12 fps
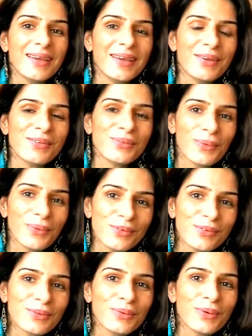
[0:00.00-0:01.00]
It is
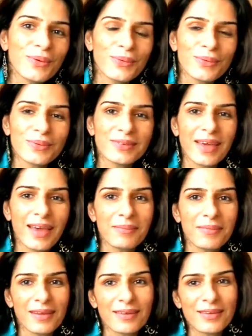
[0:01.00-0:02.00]
also a good
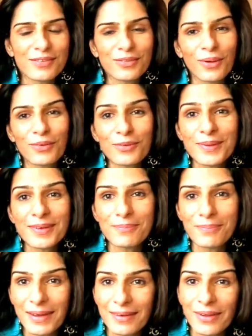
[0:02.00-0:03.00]
time, It is not to be
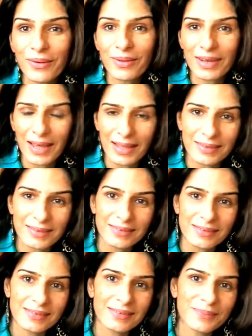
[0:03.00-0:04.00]
depending on
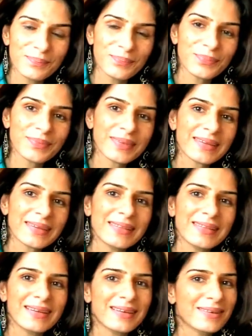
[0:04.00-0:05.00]
others.
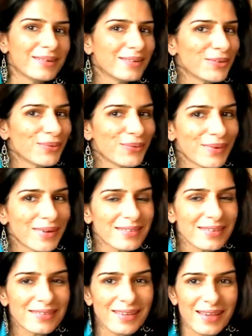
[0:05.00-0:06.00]
The
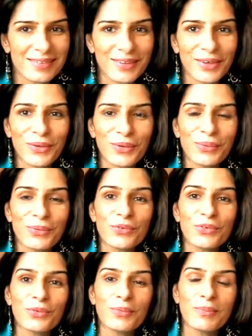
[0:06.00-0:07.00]
universe is asking
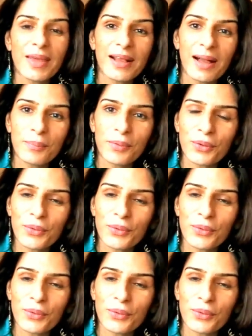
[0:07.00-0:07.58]
you to make up